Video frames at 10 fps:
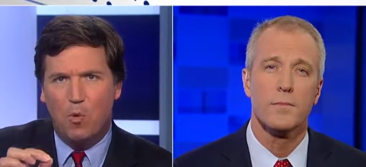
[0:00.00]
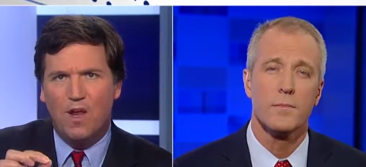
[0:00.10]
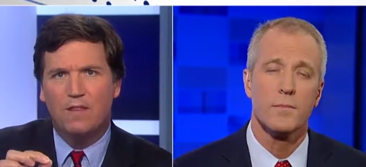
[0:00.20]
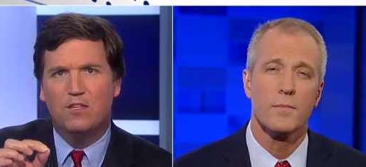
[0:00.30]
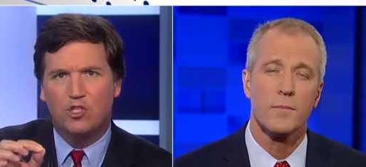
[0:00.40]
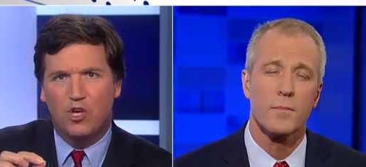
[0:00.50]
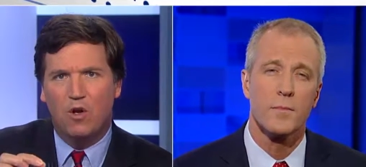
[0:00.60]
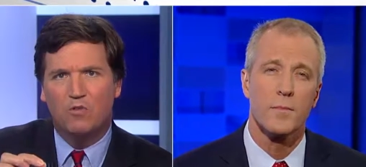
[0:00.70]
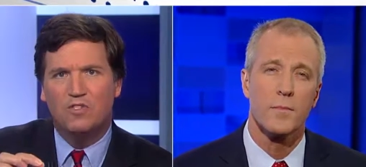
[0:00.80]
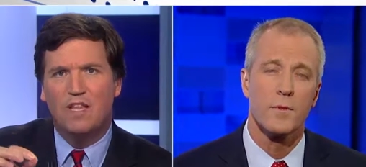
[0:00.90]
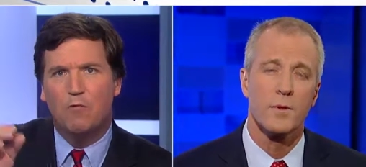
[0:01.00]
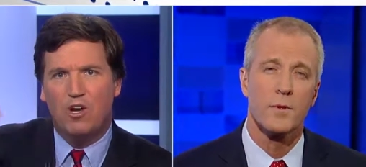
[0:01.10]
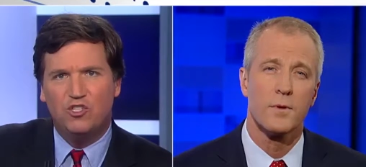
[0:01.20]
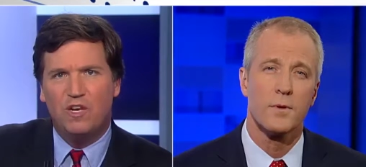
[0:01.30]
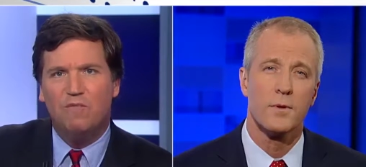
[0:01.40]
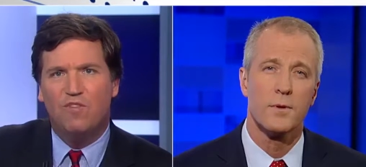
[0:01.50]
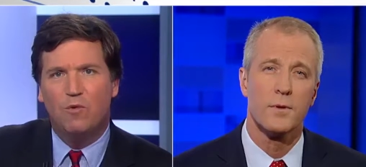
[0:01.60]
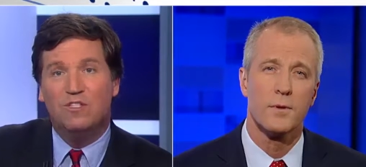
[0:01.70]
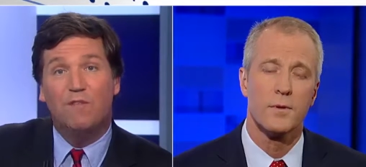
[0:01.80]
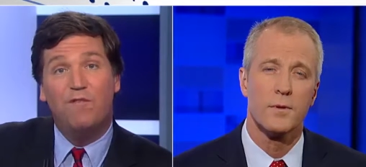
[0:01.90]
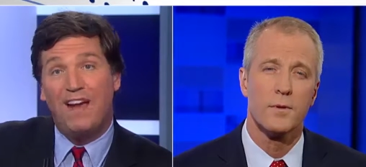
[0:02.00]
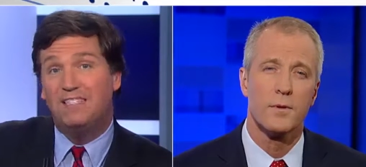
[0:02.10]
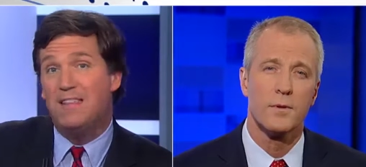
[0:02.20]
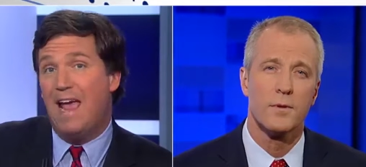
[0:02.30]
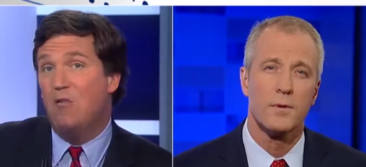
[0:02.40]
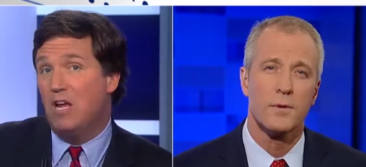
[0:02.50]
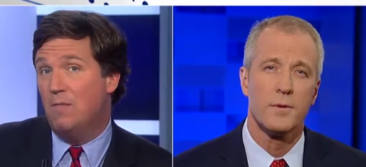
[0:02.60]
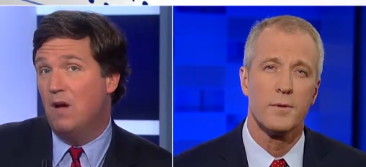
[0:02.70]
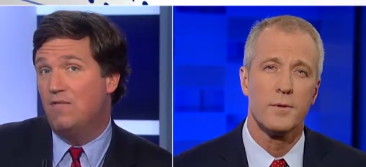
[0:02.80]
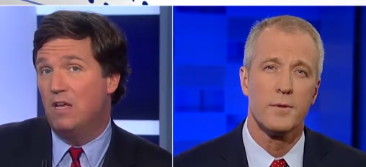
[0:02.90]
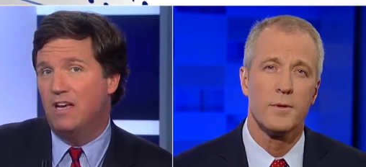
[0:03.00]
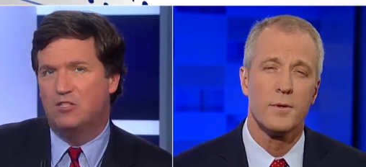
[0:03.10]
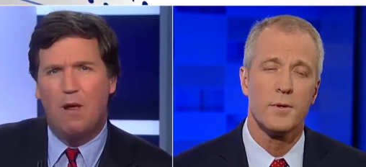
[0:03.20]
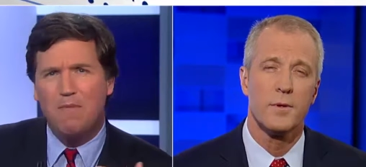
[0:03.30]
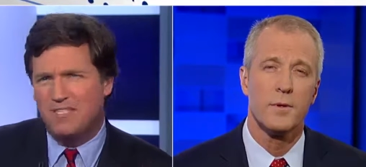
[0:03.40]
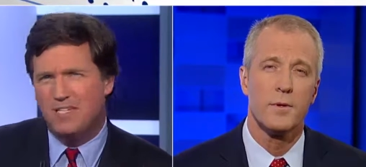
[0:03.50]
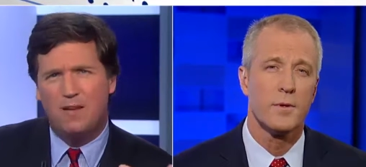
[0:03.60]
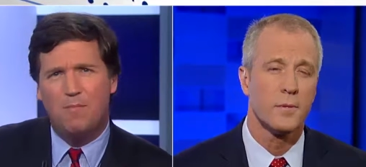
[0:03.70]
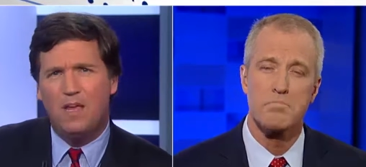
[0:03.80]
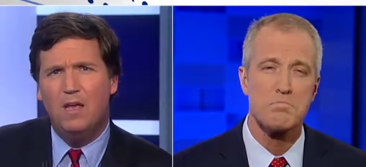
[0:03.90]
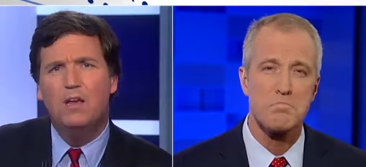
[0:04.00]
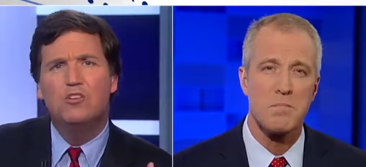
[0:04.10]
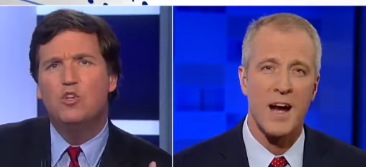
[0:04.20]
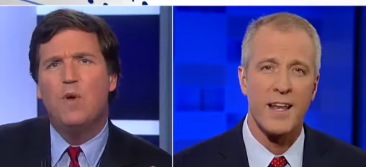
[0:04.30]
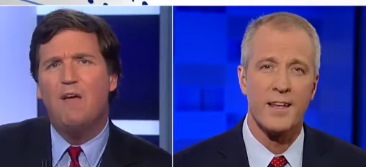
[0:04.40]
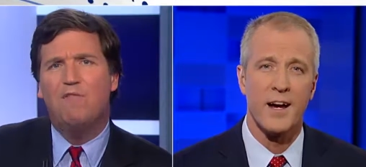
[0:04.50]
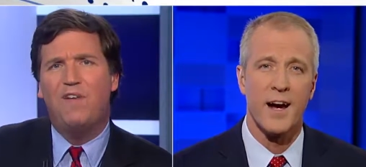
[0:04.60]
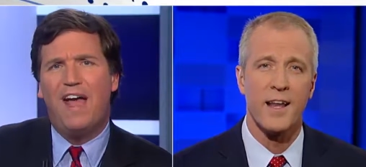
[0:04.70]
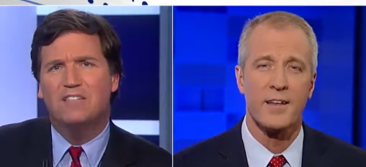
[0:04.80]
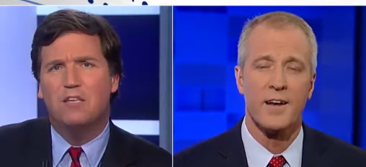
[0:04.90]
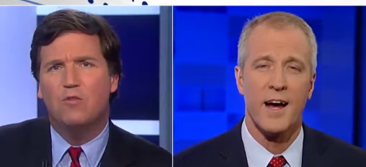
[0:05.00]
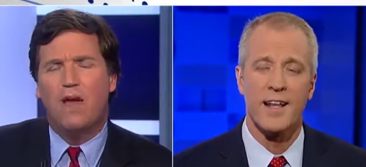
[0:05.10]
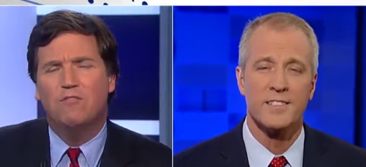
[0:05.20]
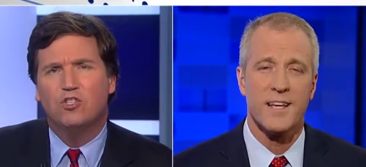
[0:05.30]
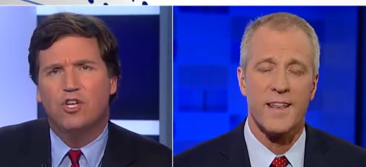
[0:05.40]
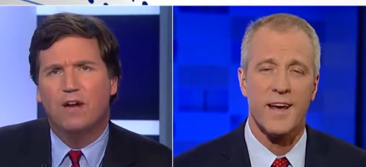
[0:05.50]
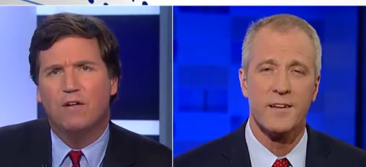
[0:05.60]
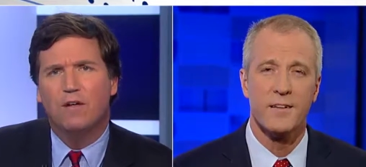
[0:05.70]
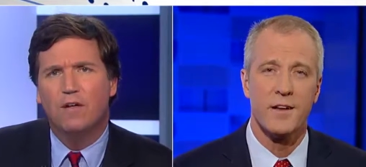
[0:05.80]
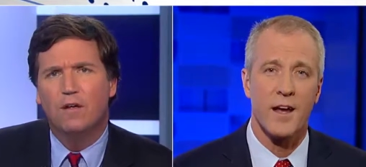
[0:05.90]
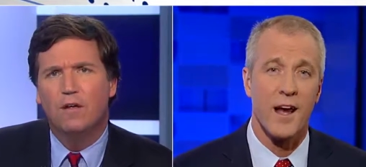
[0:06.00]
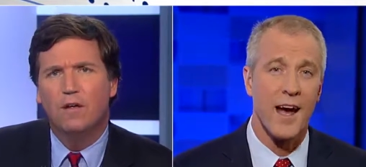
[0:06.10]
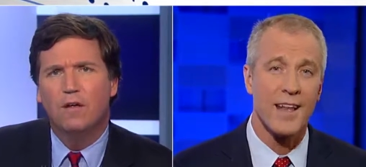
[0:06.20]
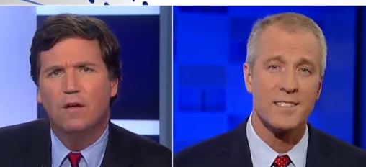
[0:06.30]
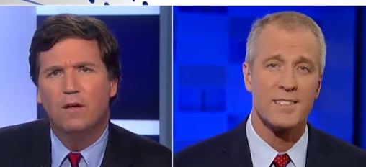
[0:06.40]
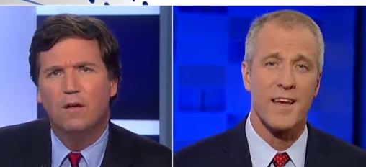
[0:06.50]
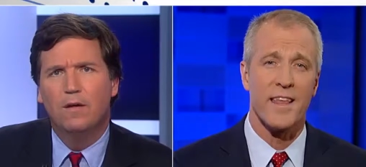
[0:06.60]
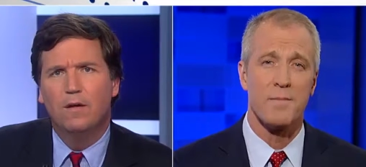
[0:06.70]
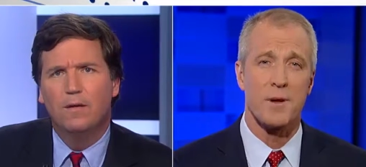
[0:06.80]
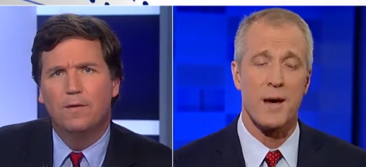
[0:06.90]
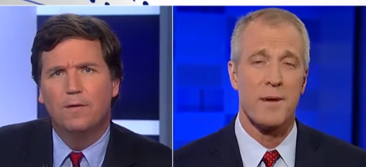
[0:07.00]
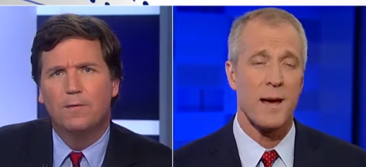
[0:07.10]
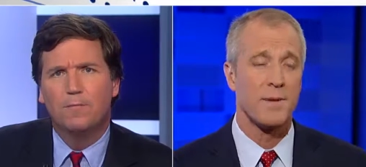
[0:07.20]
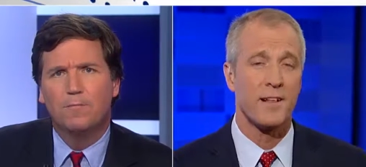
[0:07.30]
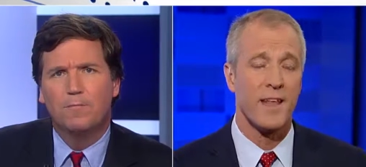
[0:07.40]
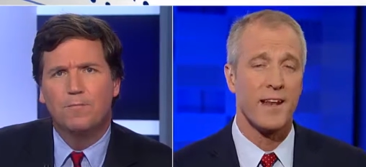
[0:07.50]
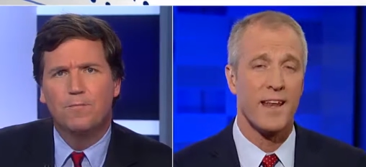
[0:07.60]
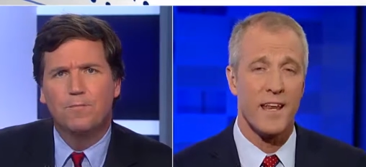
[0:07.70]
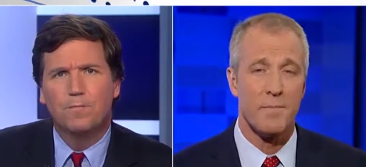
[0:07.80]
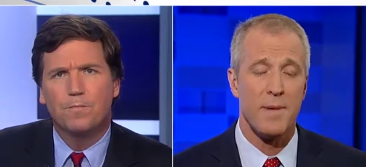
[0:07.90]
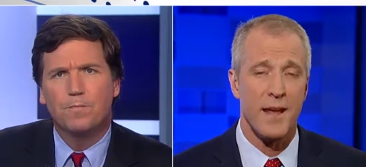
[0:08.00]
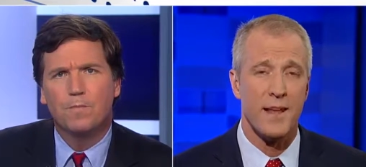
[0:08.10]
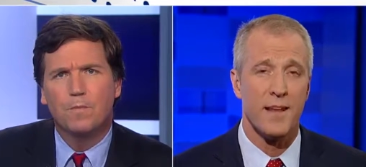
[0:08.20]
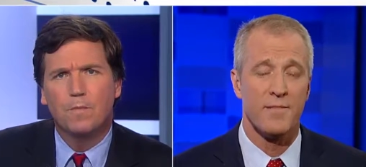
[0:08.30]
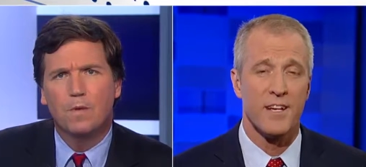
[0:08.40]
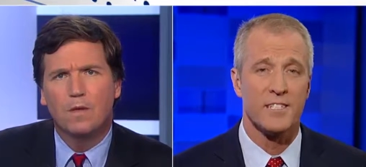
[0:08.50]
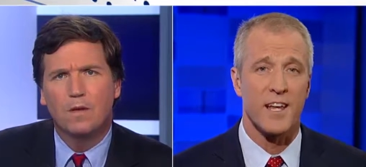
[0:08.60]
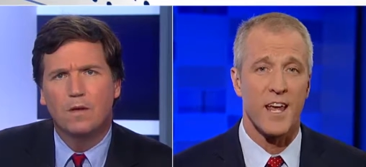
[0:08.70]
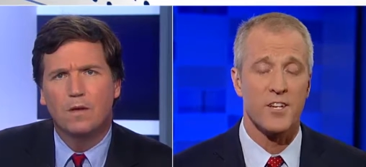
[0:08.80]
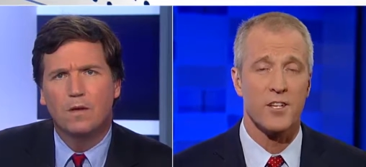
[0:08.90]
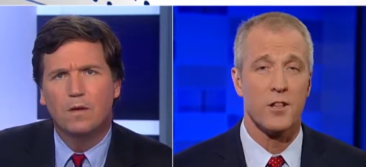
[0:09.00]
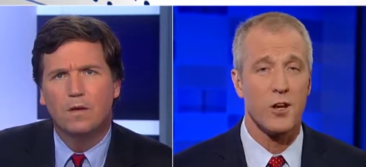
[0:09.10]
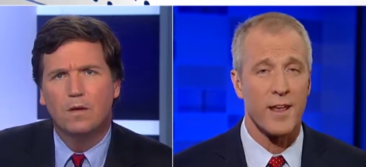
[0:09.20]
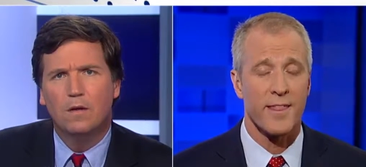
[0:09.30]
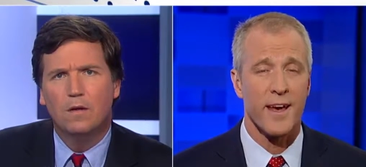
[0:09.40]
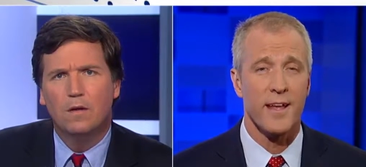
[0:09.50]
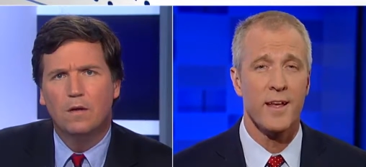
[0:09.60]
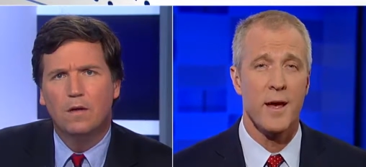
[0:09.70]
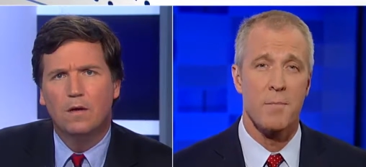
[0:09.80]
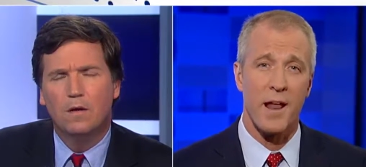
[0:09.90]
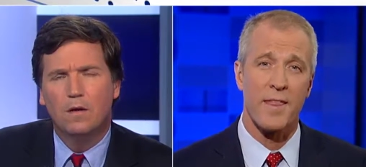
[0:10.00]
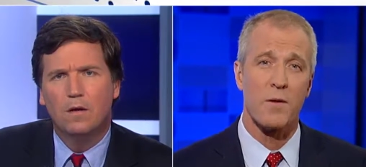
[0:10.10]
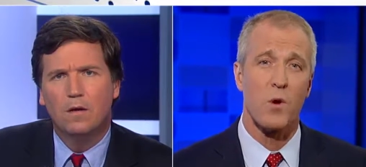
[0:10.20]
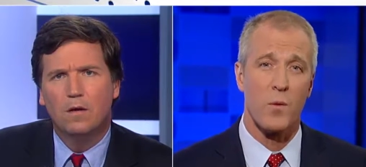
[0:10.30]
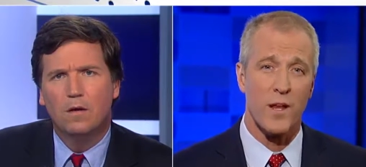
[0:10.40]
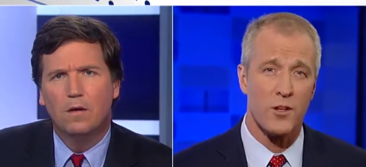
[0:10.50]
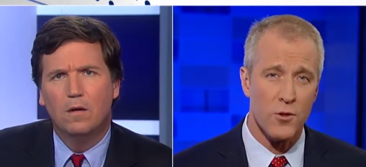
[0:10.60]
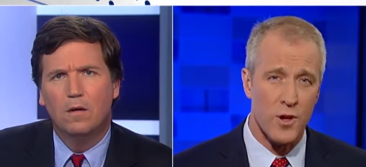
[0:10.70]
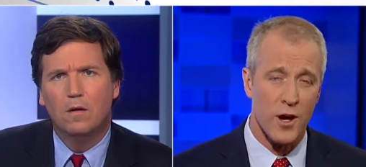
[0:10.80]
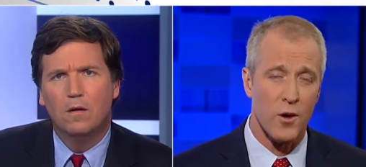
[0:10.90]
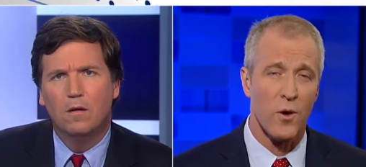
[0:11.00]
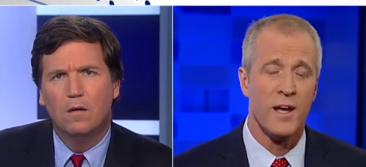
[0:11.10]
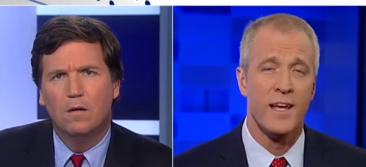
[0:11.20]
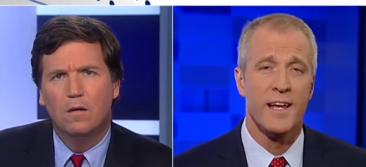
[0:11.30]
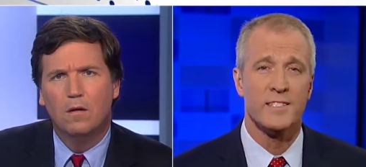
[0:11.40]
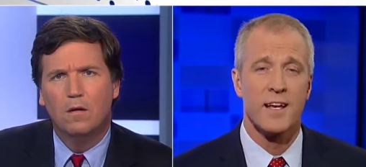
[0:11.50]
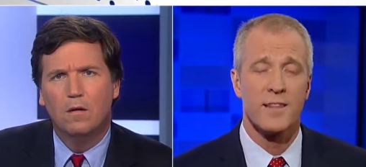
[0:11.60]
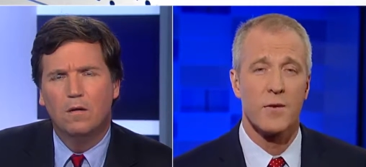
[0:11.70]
Speaker 1: point that shows that Russian influence affected the outcome of the election. Am I missing something? Do you I have facts I that you I did not say shared?
Speaker 2: That. I didn't say that, but I'm happy to let an independent investigation look at that. But I think what we do know is that